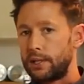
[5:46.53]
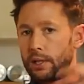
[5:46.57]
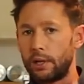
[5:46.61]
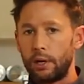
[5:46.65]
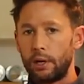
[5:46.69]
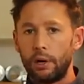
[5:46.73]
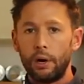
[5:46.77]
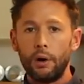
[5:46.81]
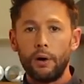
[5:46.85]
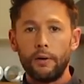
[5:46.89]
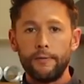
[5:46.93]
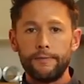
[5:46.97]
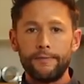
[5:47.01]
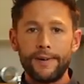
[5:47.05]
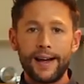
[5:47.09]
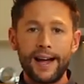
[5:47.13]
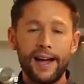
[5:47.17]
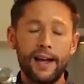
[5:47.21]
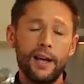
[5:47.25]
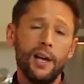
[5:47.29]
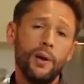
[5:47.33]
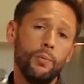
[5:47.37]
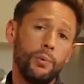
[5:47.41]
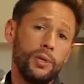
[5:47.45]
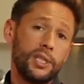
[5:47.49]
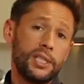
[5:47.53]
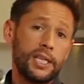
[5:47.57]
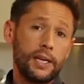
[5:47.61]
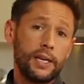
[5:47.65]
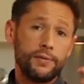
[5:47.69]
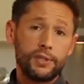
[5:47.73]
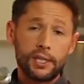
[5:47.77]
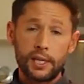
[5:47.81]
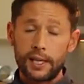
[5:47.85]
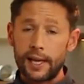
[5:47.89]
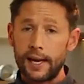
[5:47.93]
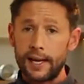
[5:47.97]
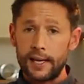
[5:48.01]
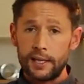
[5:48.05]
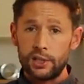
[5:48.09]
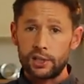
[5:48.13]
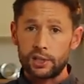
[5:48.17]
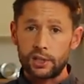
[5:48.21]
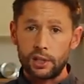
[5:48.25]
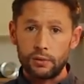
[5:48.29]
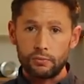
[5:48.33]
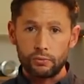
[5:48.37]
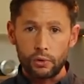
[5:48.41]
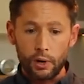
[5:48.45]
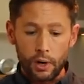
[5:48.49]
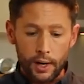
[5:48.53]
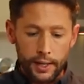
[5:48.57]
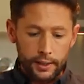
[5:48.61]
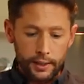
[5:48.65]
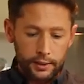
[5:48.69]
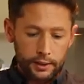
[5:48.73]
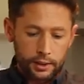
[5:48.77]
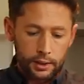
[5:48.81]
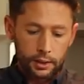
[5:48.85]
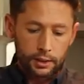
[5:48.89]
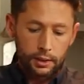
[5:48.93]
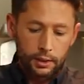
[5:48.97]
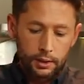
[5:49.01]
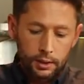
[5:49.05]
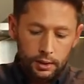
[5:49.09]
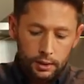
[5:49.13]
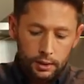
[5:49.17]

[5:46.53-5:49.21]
to the hot fat, which gives it that instant rise.